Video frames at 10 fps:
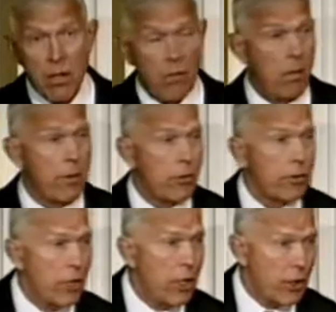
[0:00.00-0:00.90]
From a
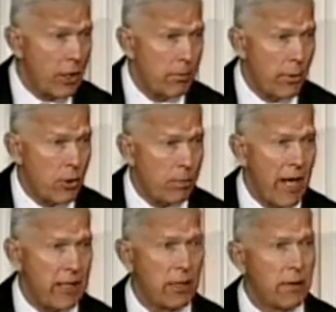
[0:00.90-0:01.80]
strategic
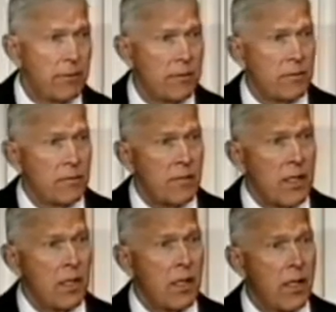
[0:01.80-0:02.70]
perspective,
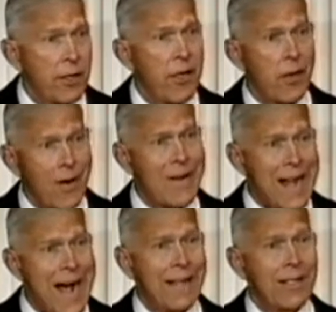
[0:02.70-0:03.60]
there are
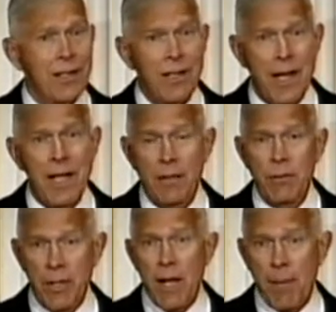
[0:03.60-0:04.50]
not a lot of
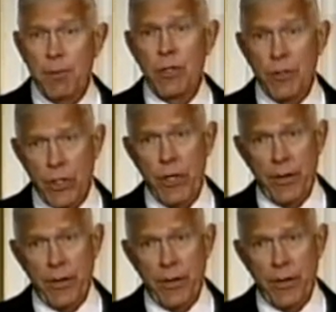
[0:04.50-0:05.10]
good options here.